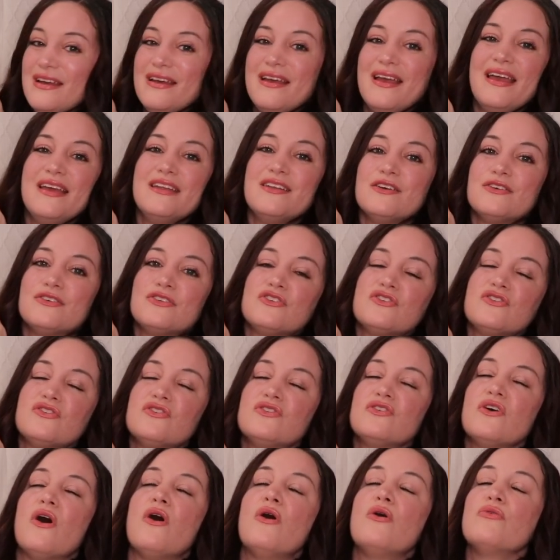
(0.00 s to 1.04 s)
And
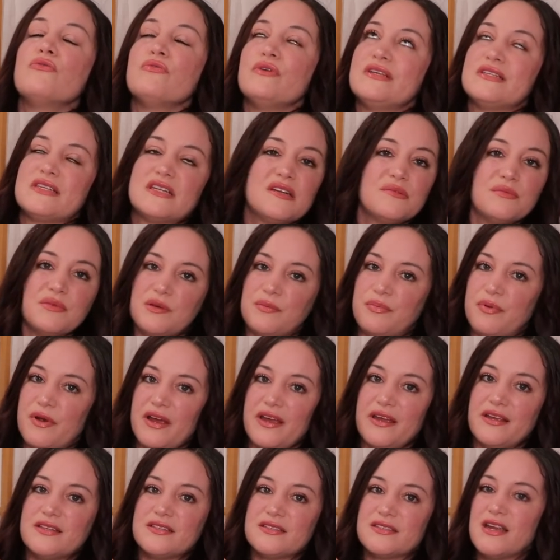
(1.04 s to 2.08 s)
so reasonably
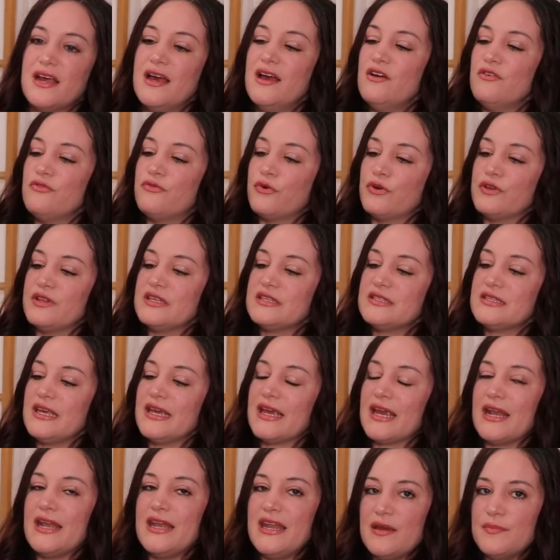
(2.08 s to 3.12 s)
priced. For this
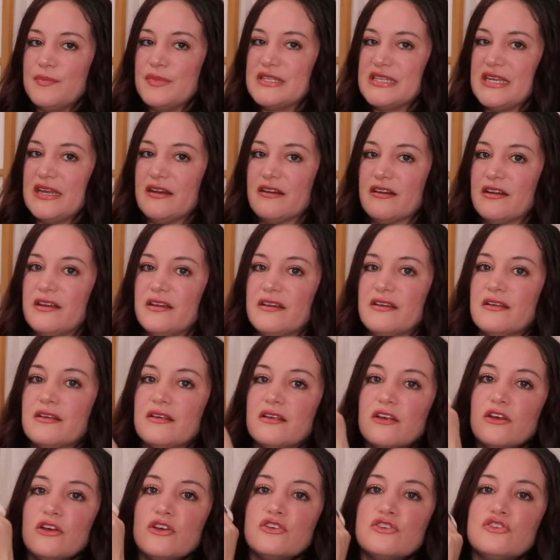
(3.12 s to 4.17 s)
like knit
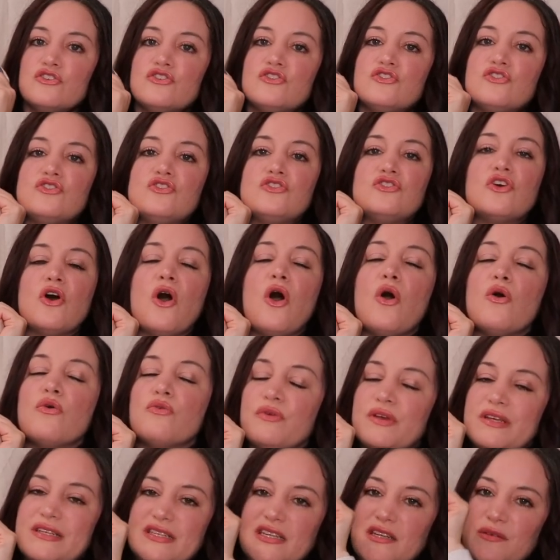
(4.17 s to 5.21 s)
material, so
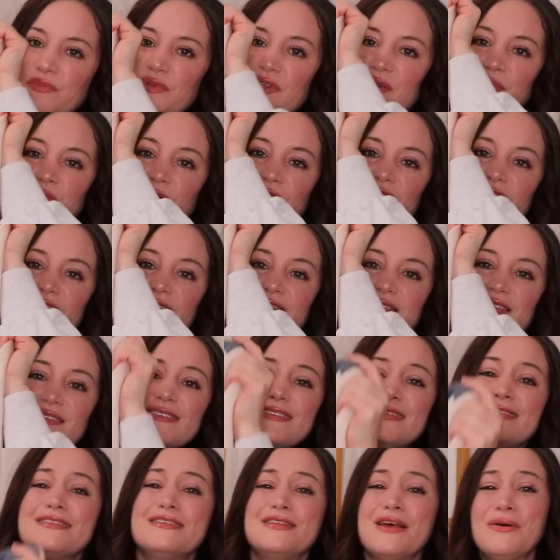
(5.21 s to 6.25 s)
reasonably
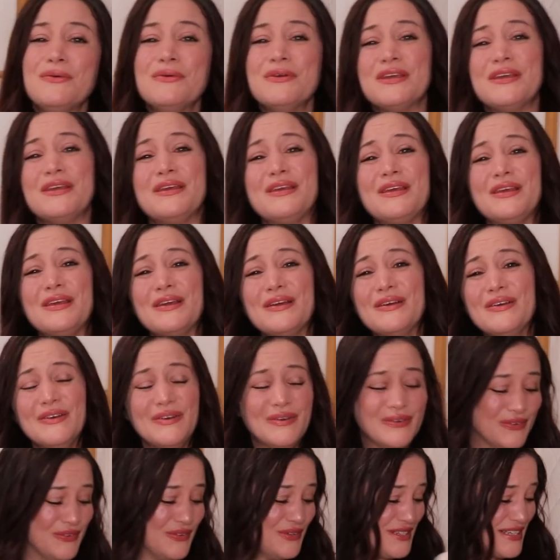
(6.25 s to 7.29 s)
priced. So
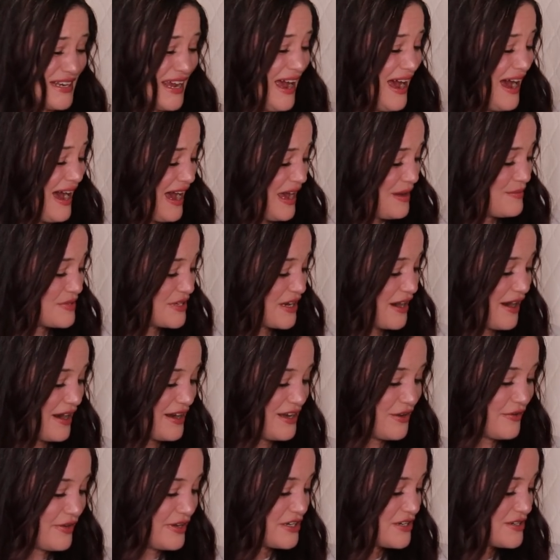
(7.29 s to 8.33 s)
cute. I'm sorry, I
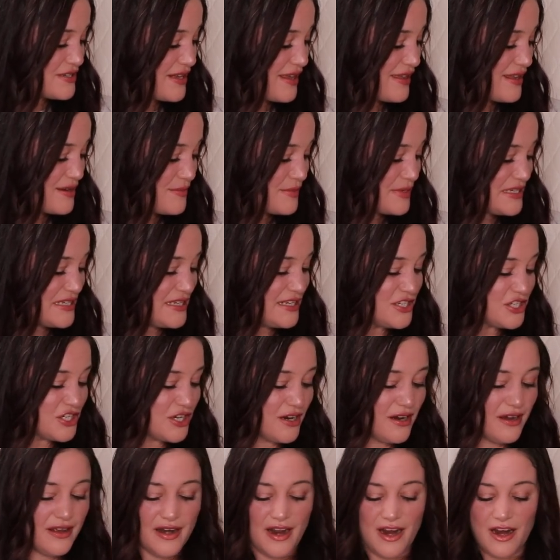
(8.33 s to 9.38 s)
know I just said I'm a teacher
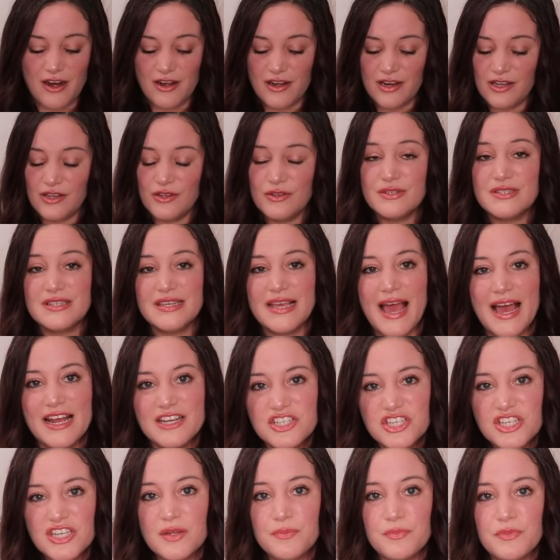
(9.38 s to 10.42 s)
and I already used the
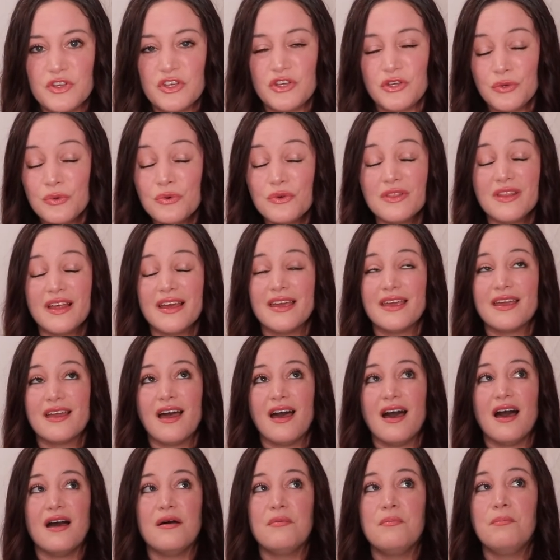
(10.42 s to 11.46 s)
adjective cute like
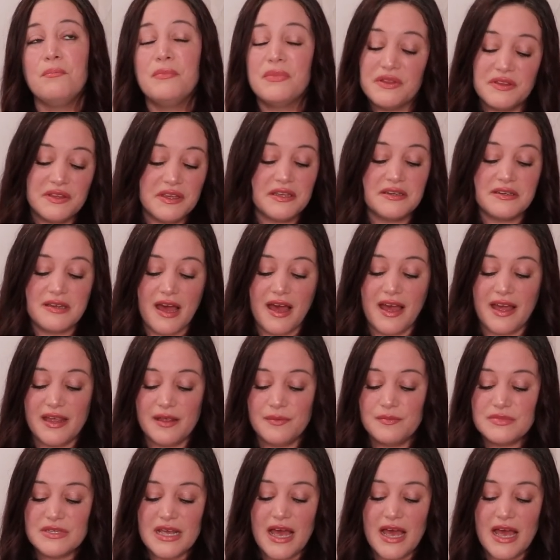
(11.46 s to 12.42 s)
a million times.